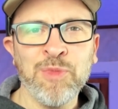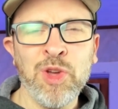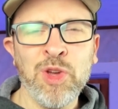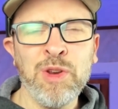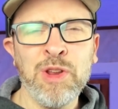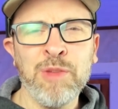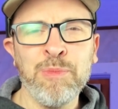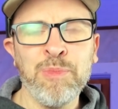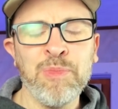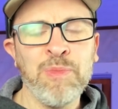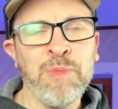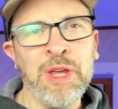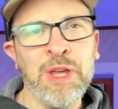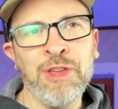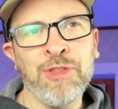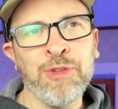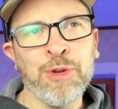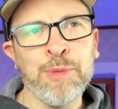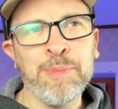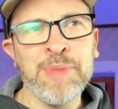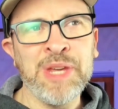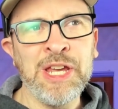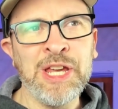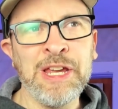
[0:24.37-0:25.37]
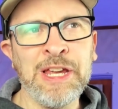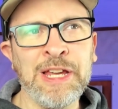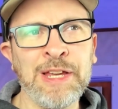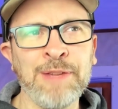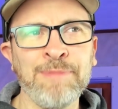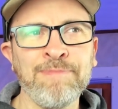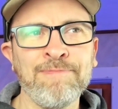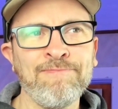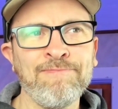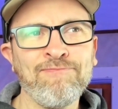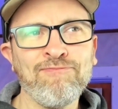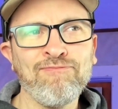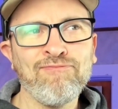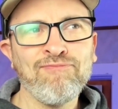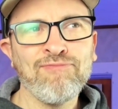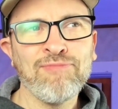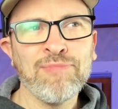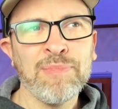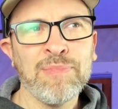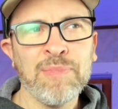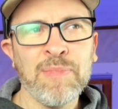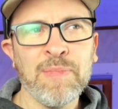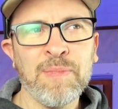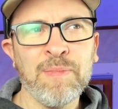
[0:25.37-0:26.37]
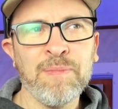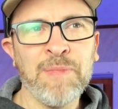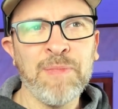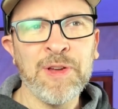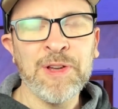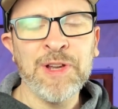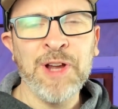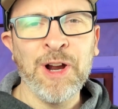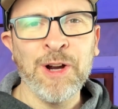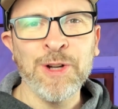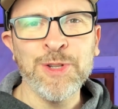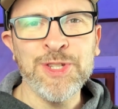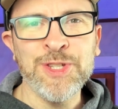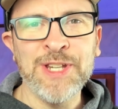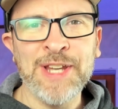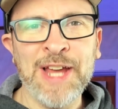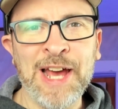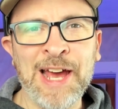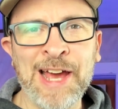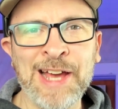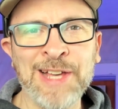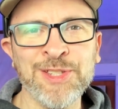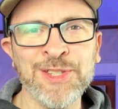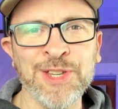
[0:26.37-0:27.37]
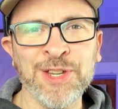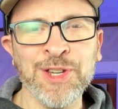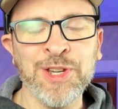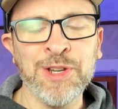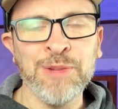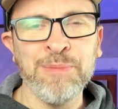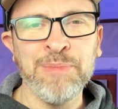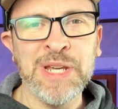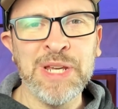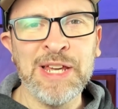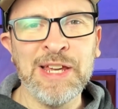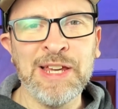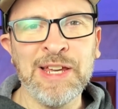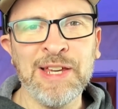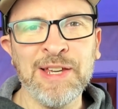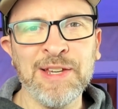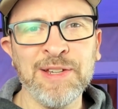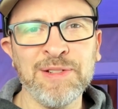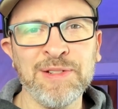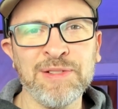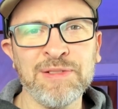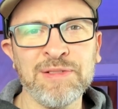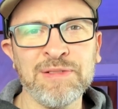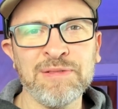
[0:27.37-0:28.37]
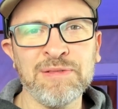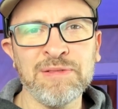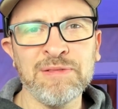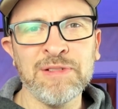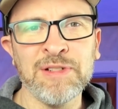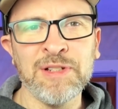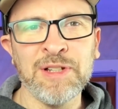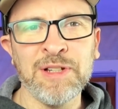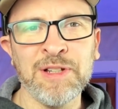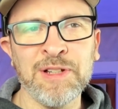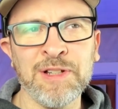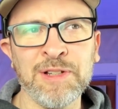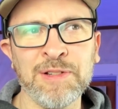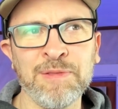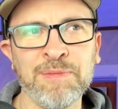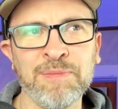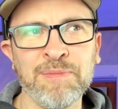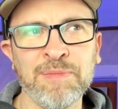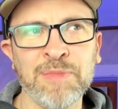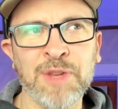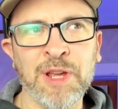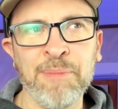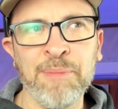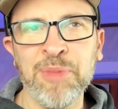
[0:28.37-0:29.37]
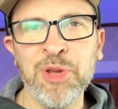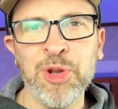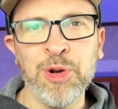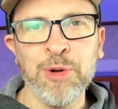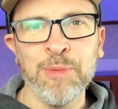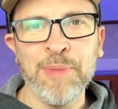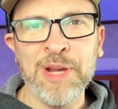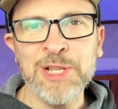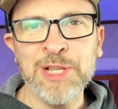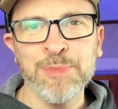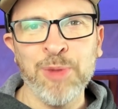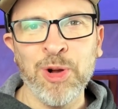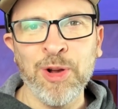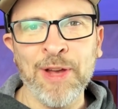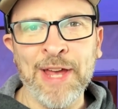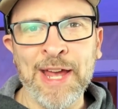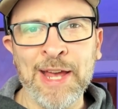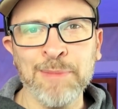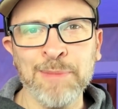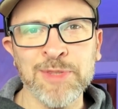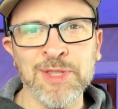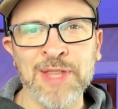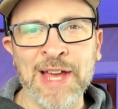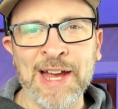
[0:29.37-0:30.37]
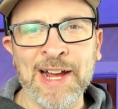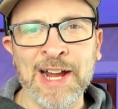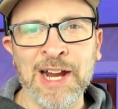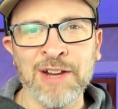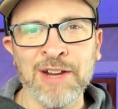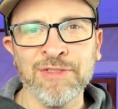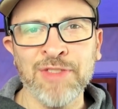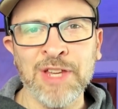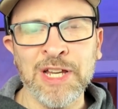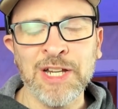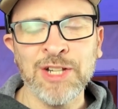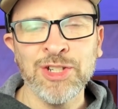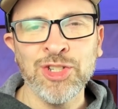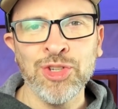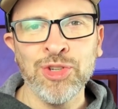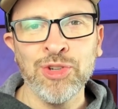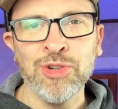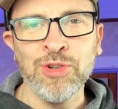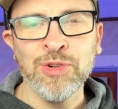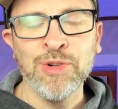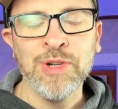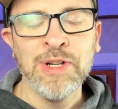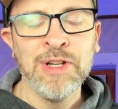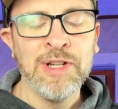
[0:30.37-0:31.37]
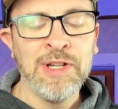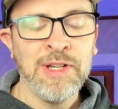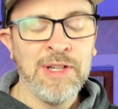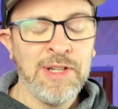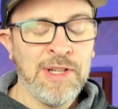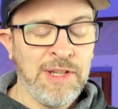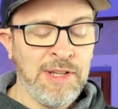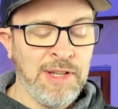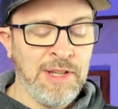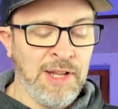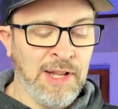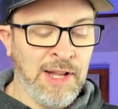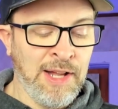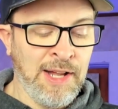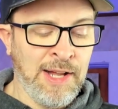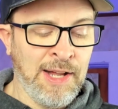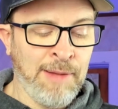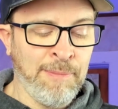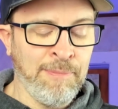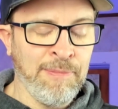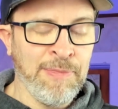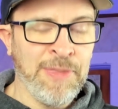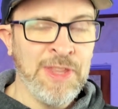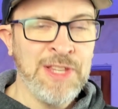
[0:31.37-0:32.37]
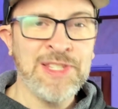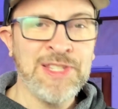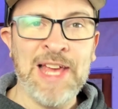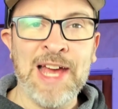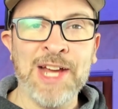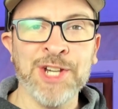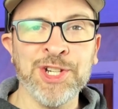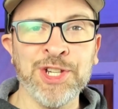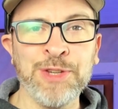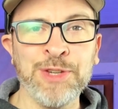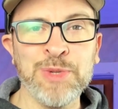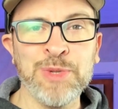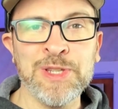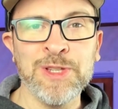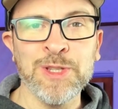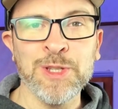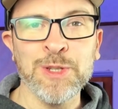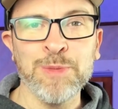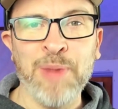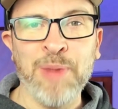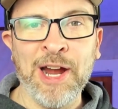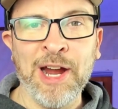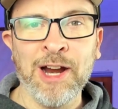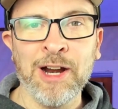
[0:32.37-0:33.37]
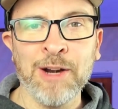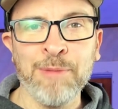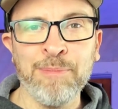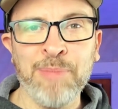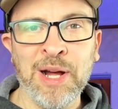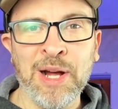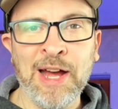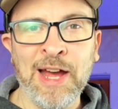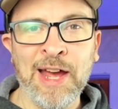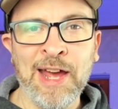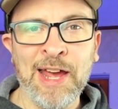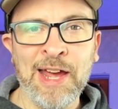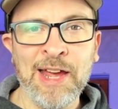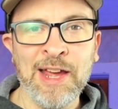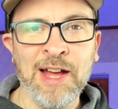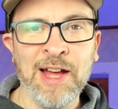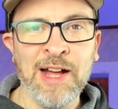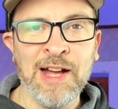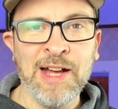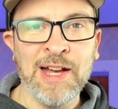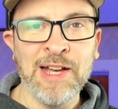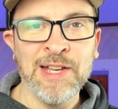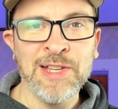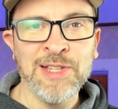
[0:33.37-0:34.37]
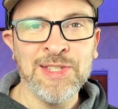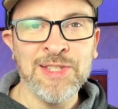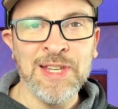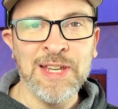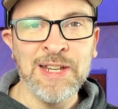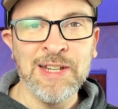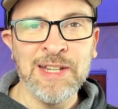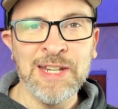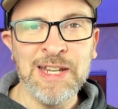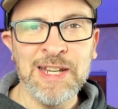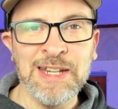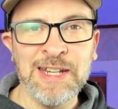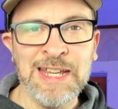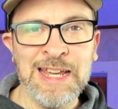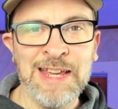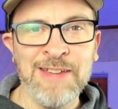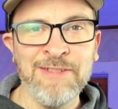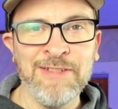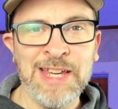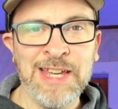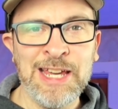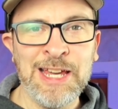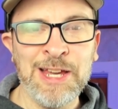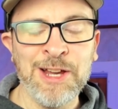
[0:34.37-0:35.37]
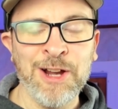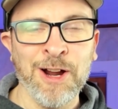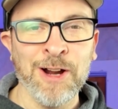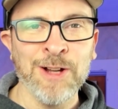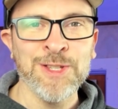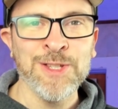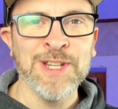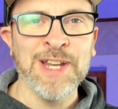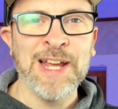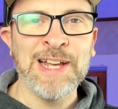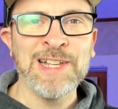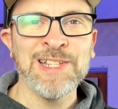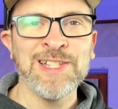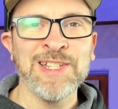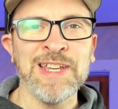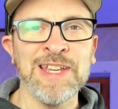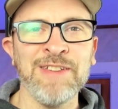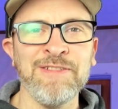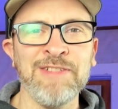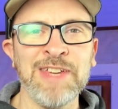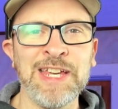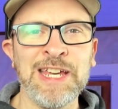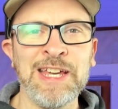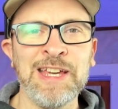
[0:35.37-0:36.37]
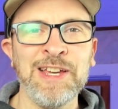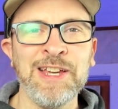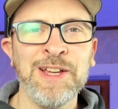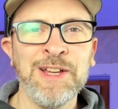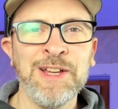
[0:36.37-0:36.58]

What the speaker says: Could either be cards and dice. It could be uh, computer baseball games, that kind of thing too. This actually was inspired by C&D TV, Cards and Dice TV.